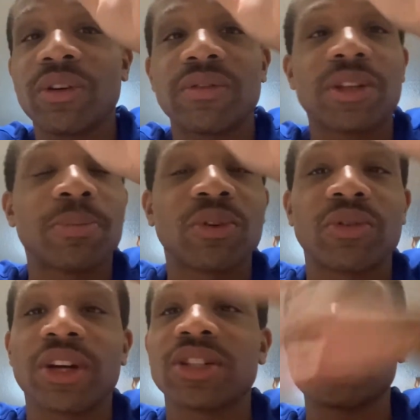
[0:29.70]
if the
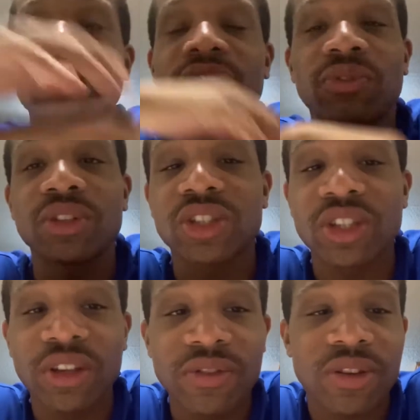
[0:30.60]
progression is for the
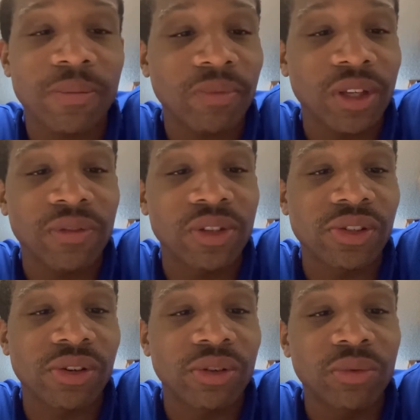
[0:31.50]
Chiefs, if
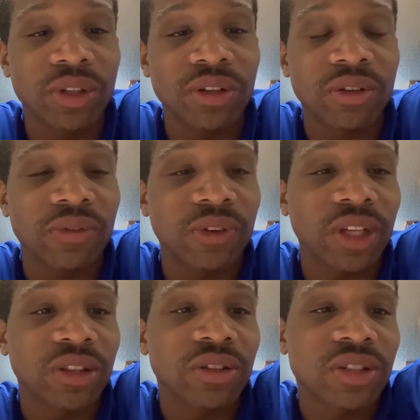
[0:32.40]
this is going to really
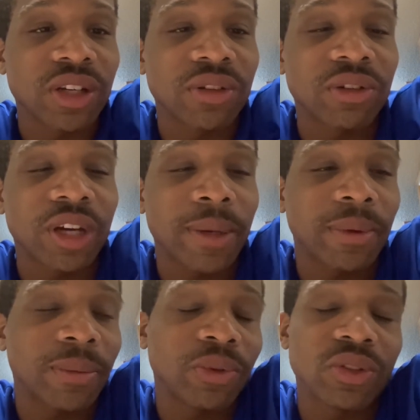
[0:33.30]
affect the salary cap.
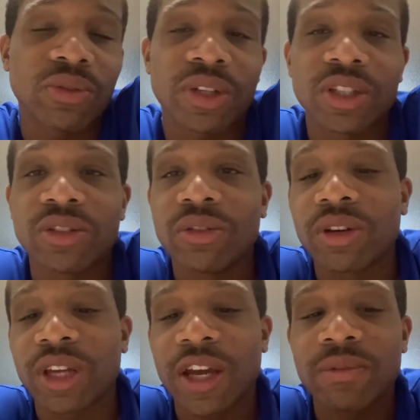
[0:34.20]
I'm pretty sure they still
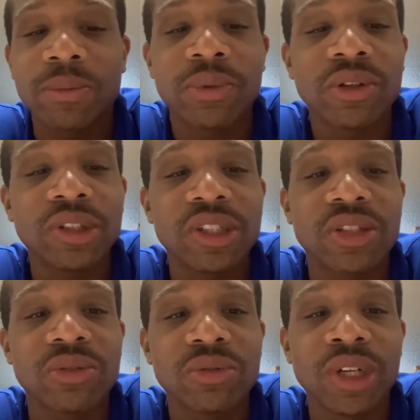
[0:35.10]
can have the ability
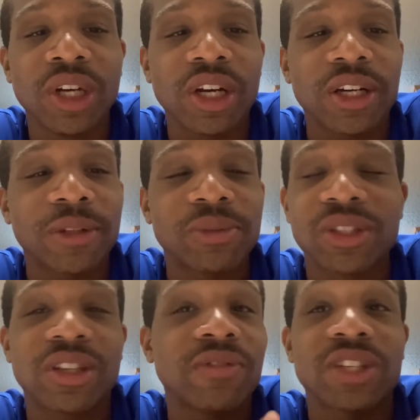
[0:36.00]
to
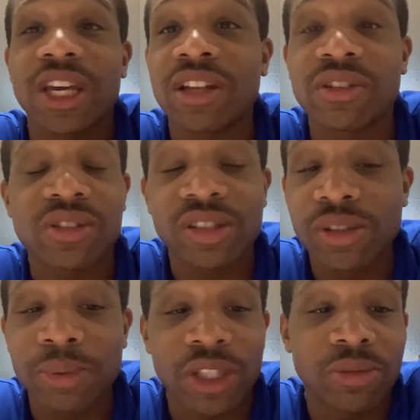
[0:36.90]
just give talent to
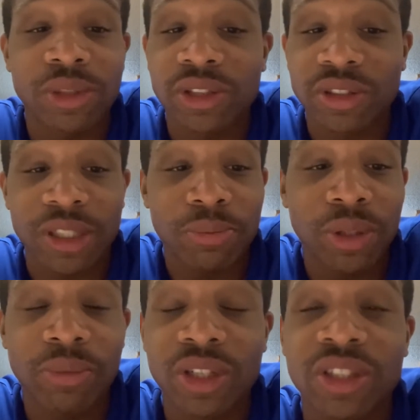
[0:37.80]
Patrick Mahomes. I'm
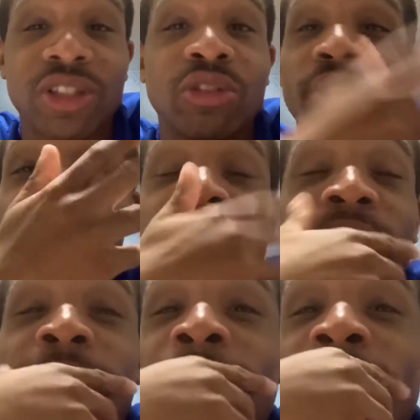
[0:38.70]
pretty much sure
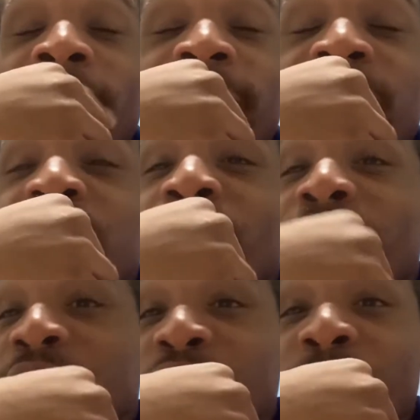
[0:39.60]
they sold
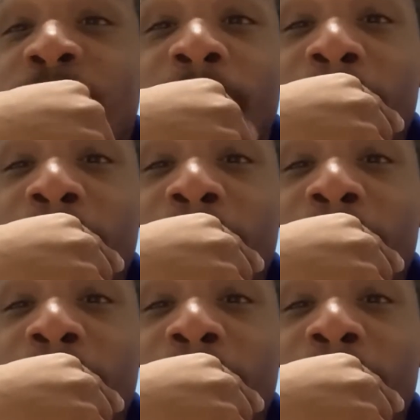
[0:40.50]
on to him.